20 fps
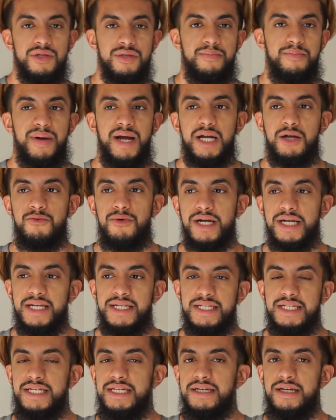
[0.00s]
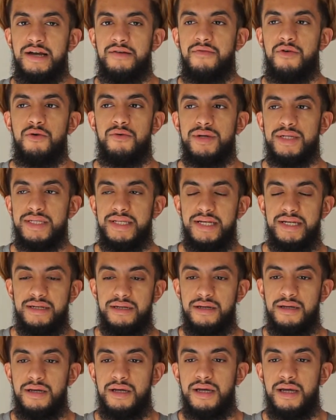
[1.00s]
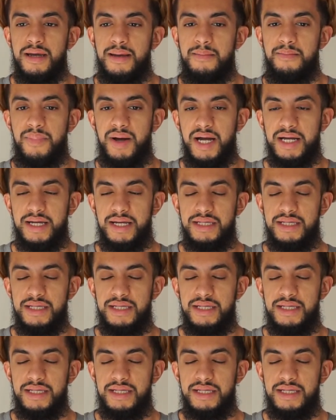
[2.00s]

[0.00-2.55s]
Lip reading: Back work is key. I've always said back